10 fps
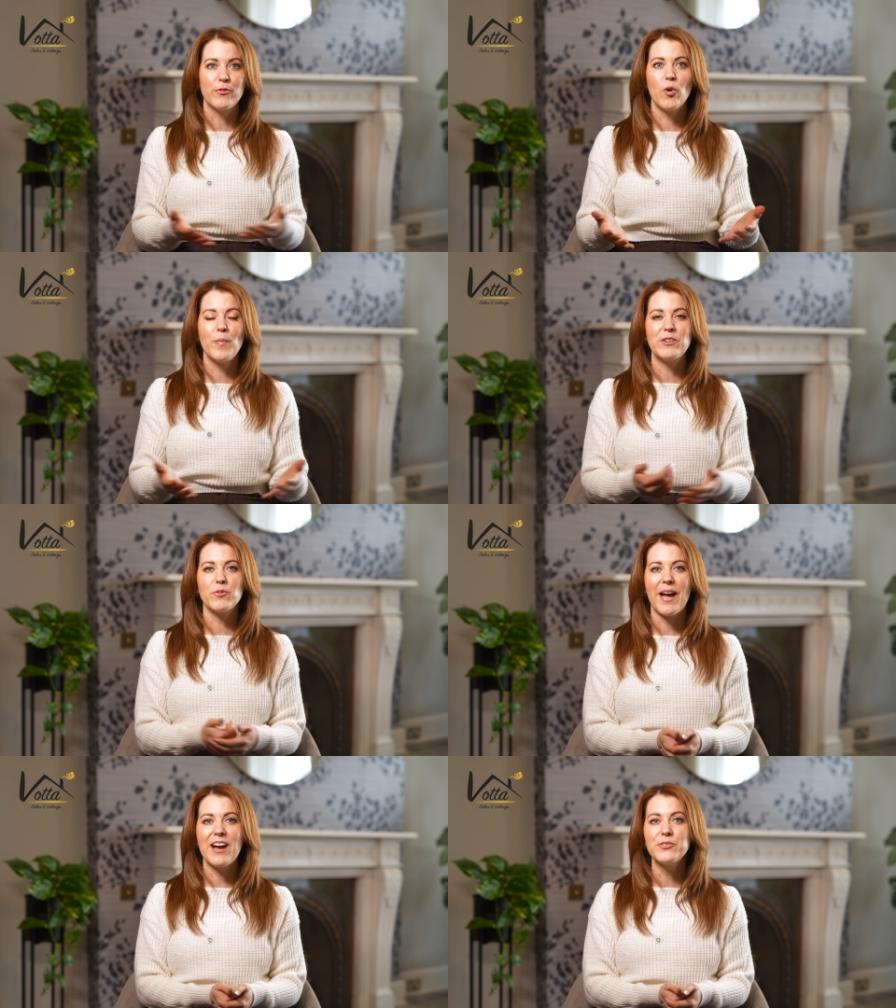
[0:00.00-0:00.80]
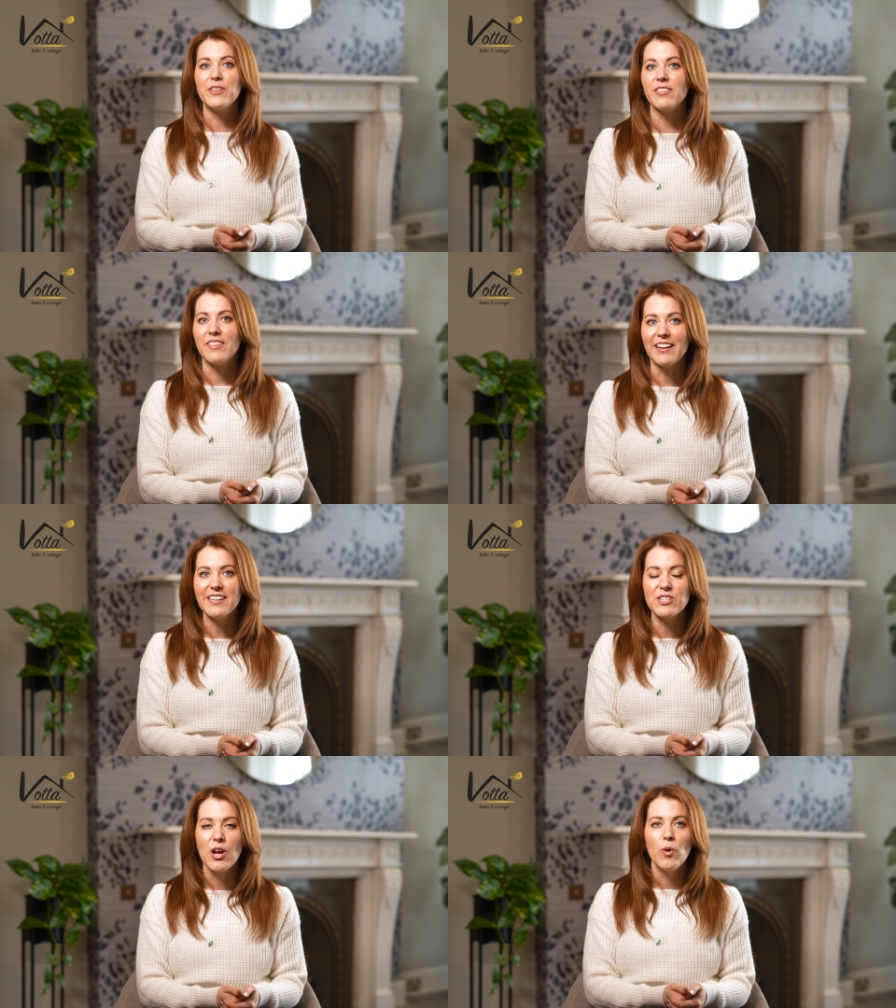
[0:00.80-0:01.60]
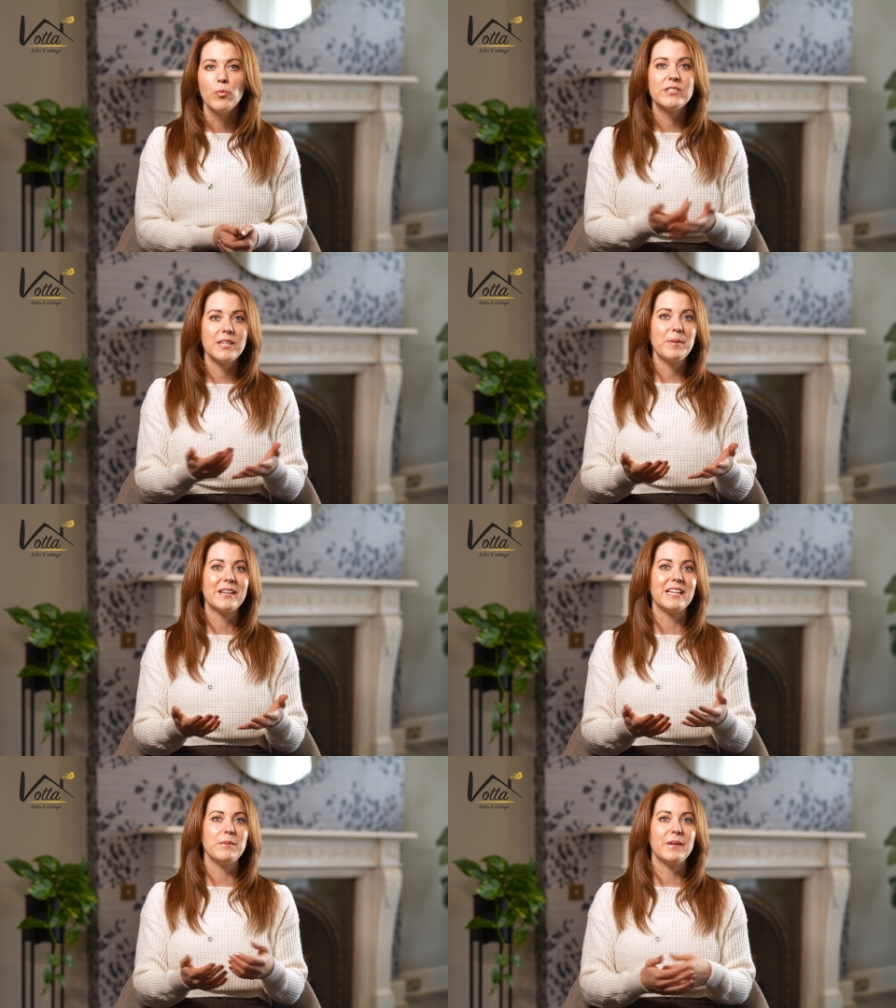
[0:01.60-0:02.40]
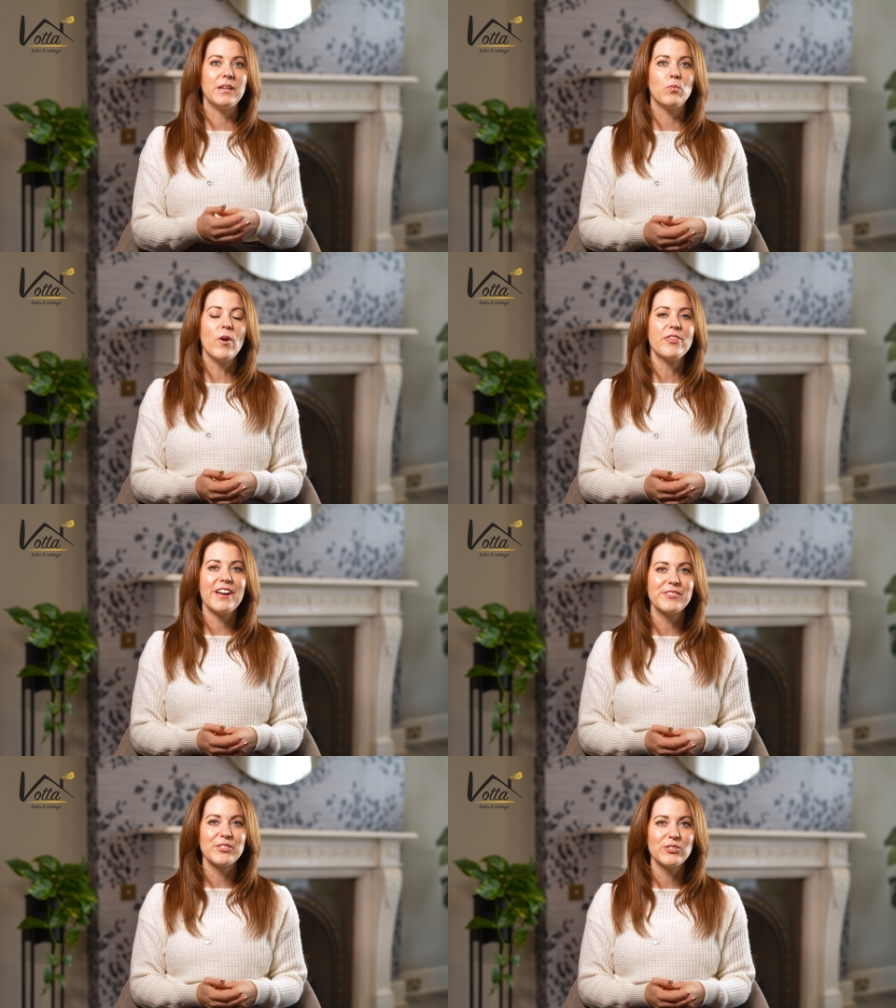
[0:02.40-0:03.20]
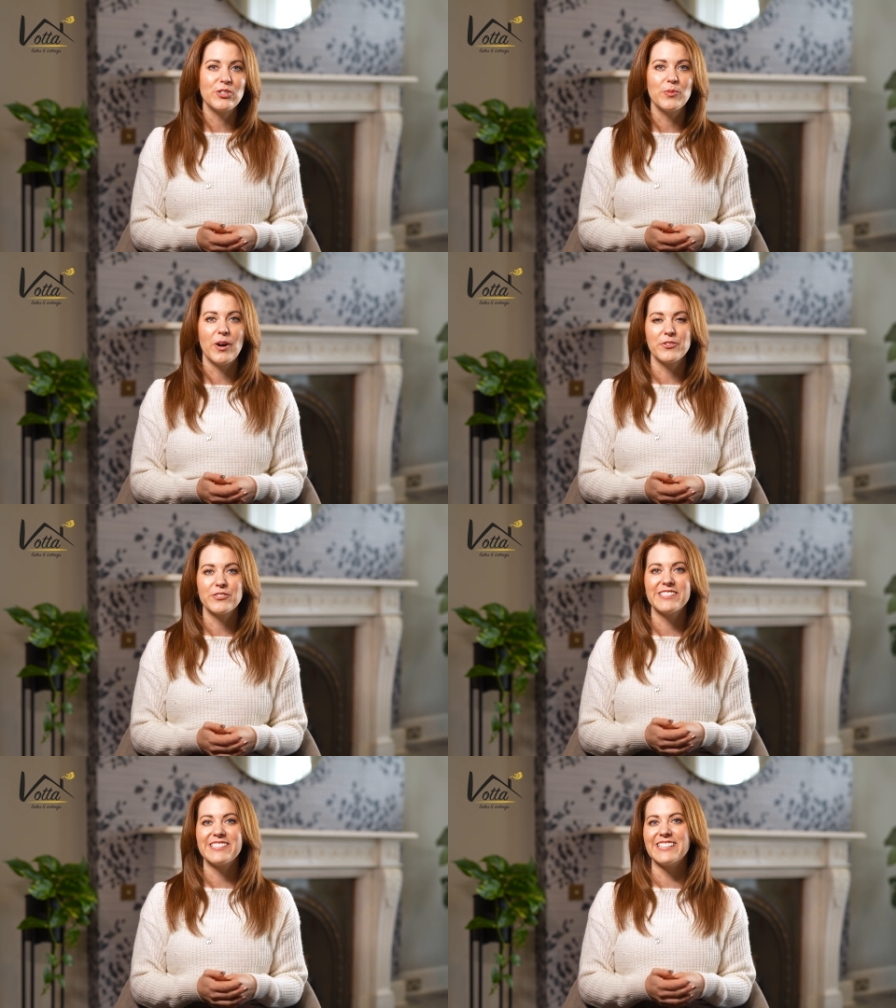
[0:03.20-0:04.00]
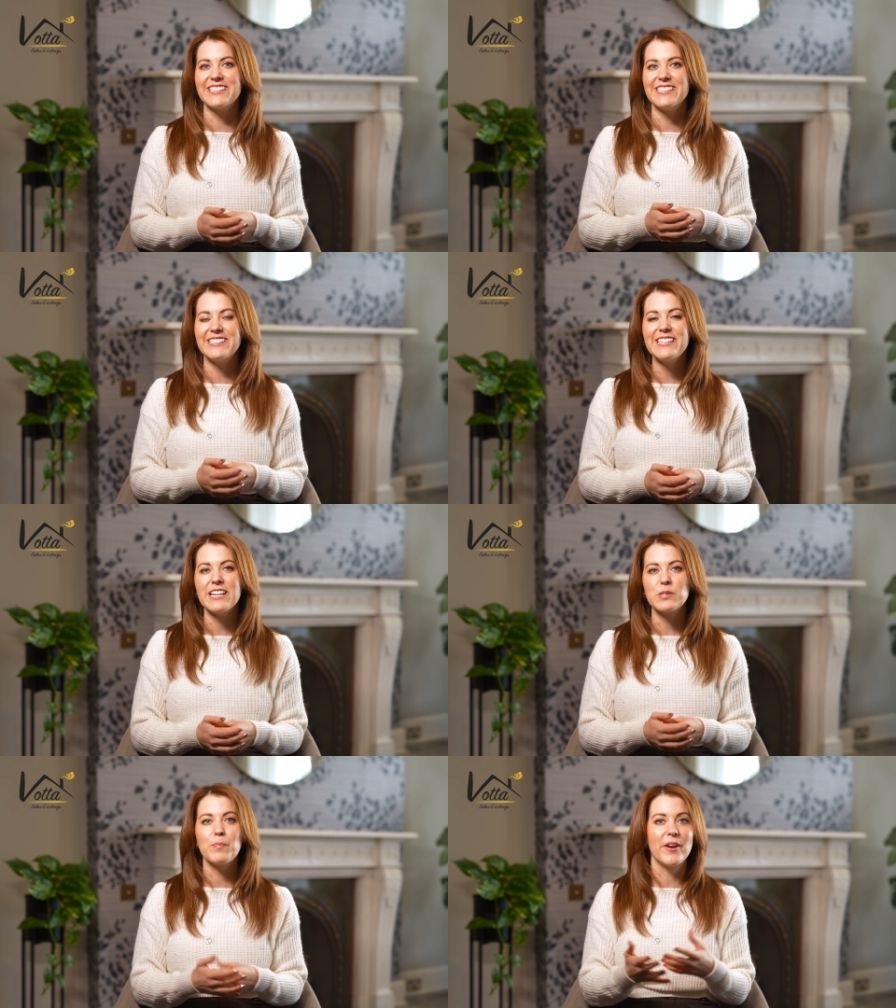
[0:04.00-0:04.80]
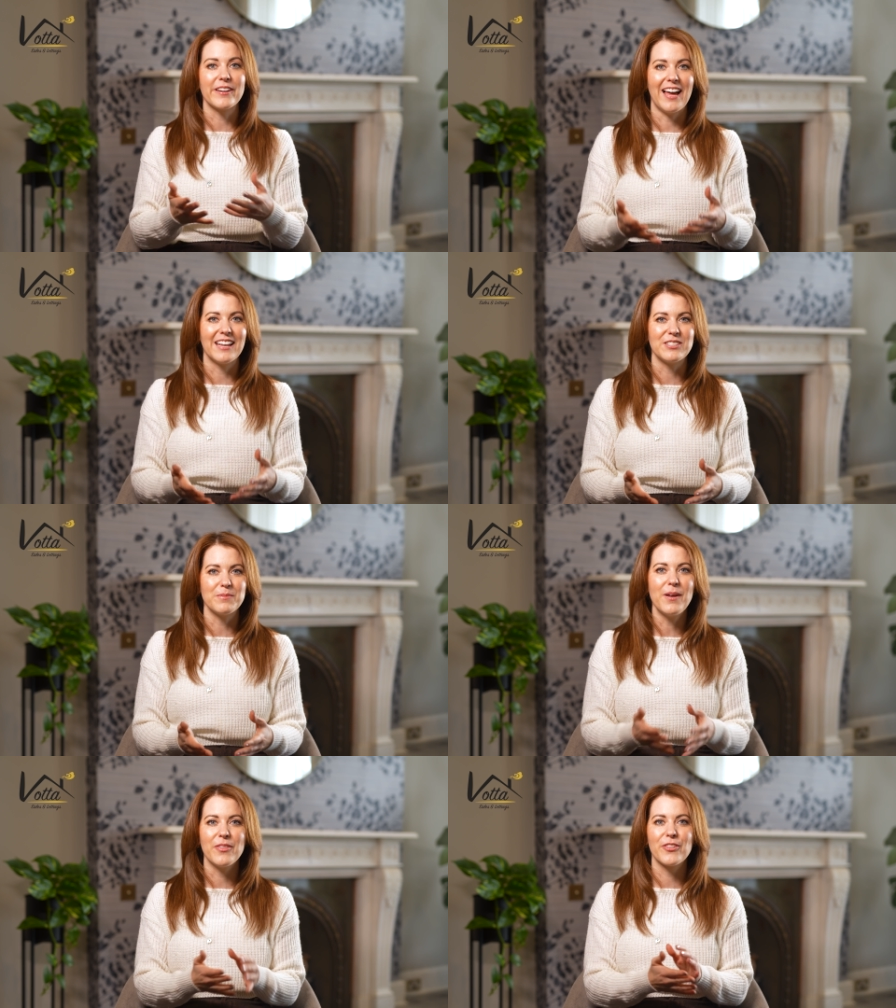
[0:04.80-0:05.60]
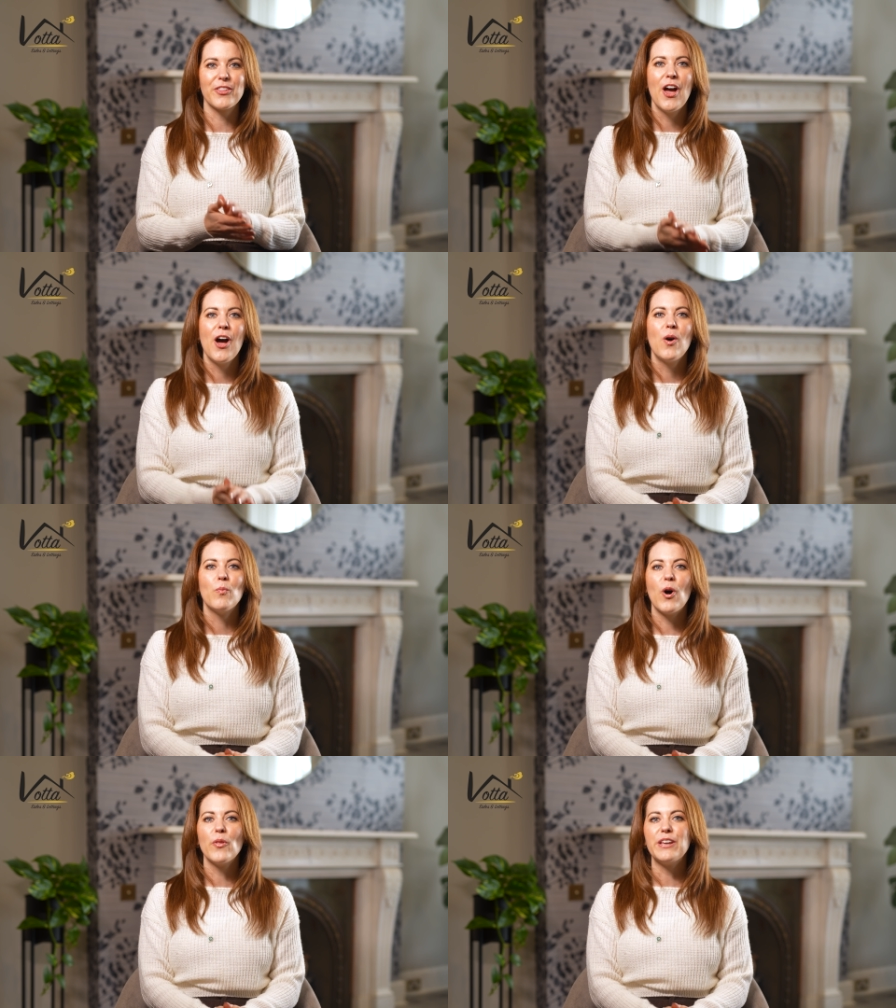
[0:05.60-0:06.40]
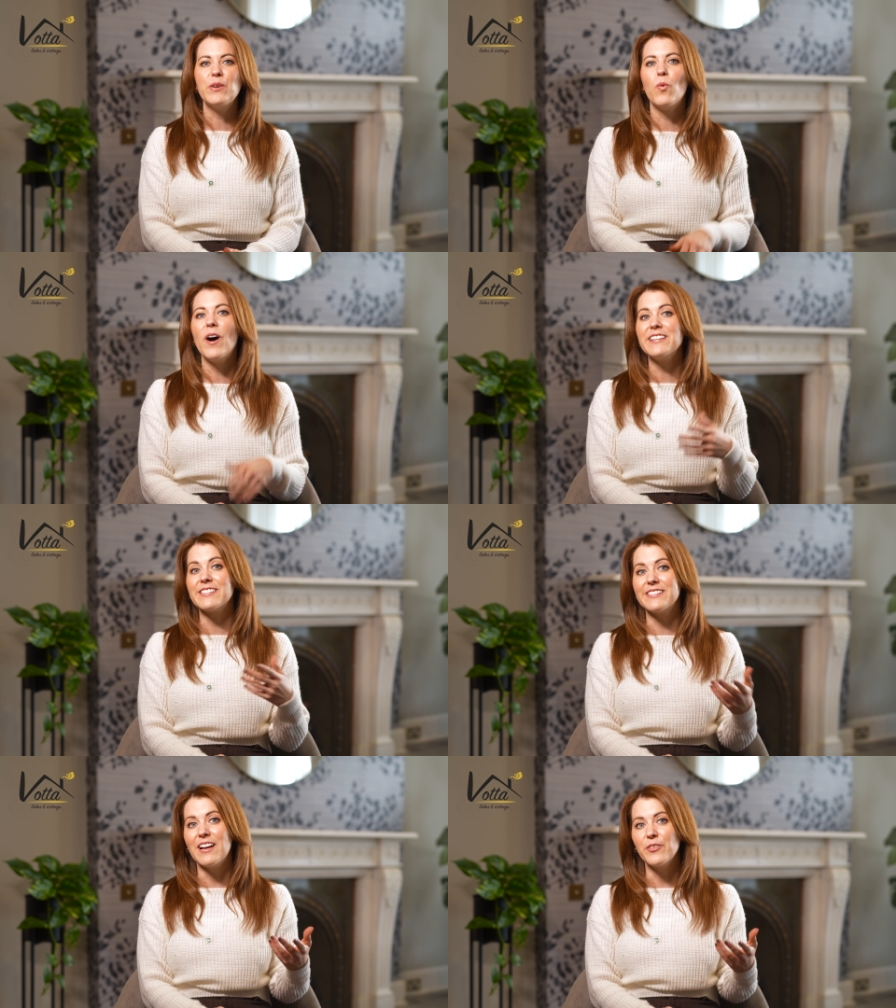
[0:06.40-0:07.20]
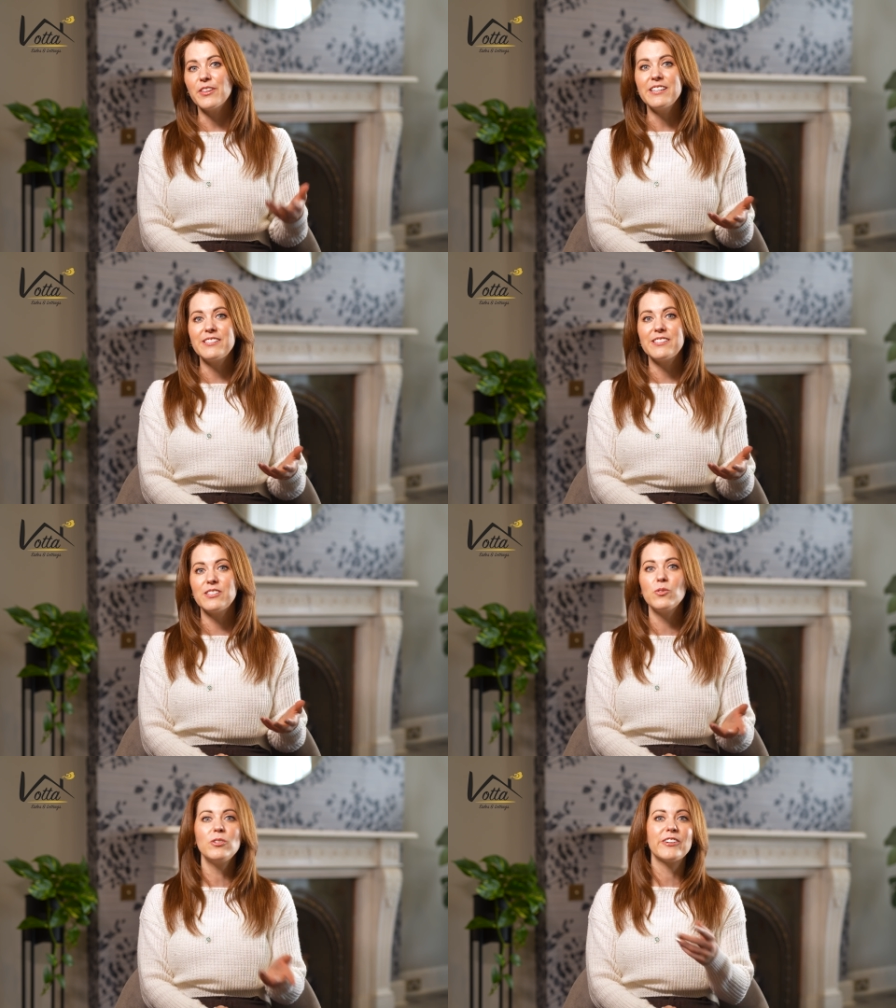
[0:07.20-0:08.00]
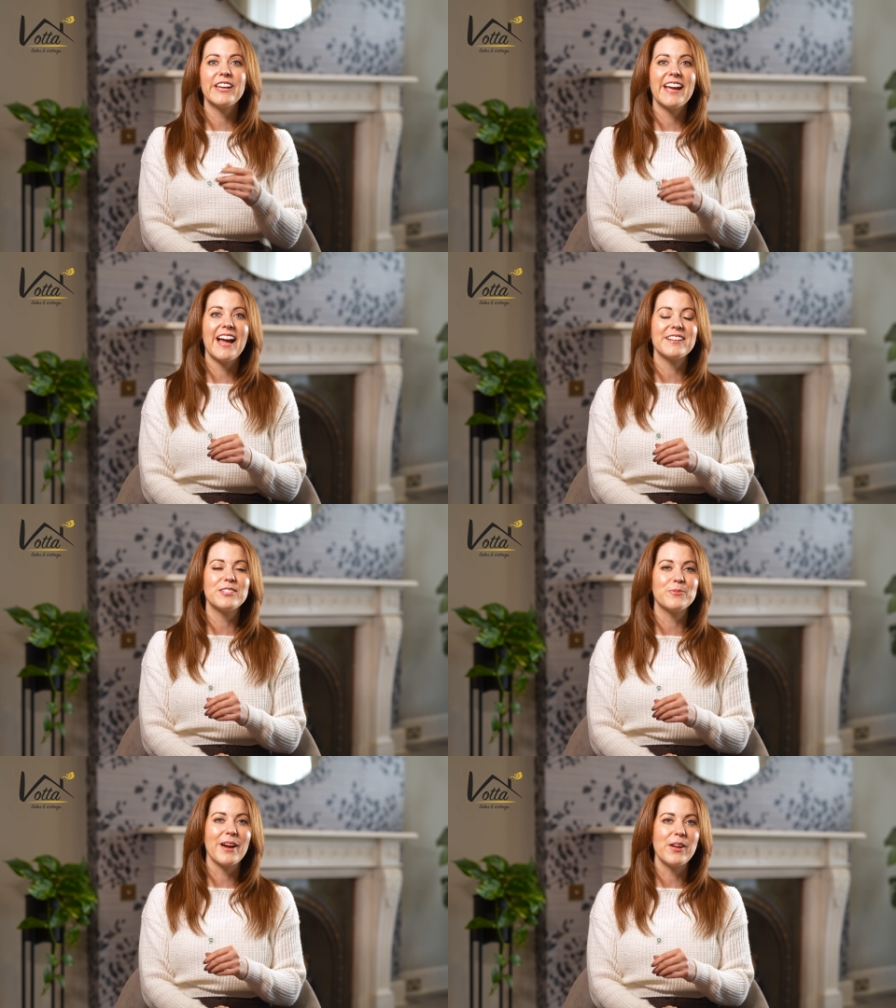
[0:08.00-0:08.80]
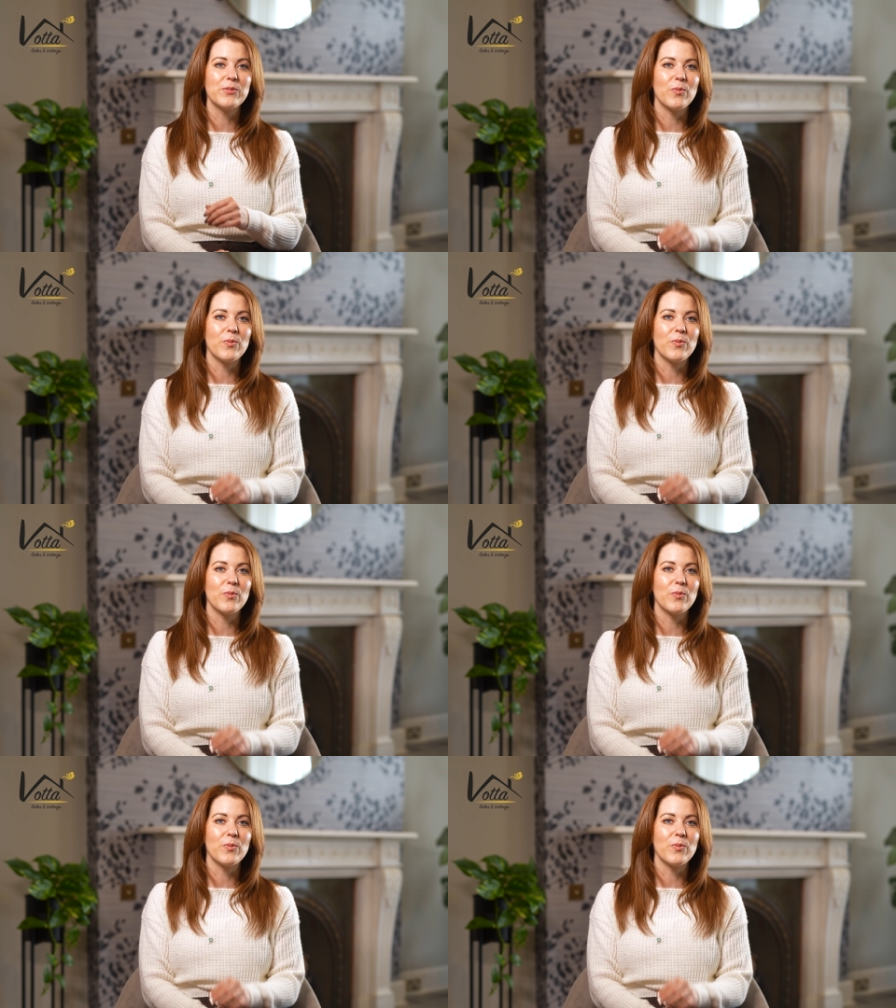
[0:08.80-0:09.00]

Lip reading: 4-bedroom house in Thanet would typically be £1,266 per calendar month, while the wider Southeast, you're looking at around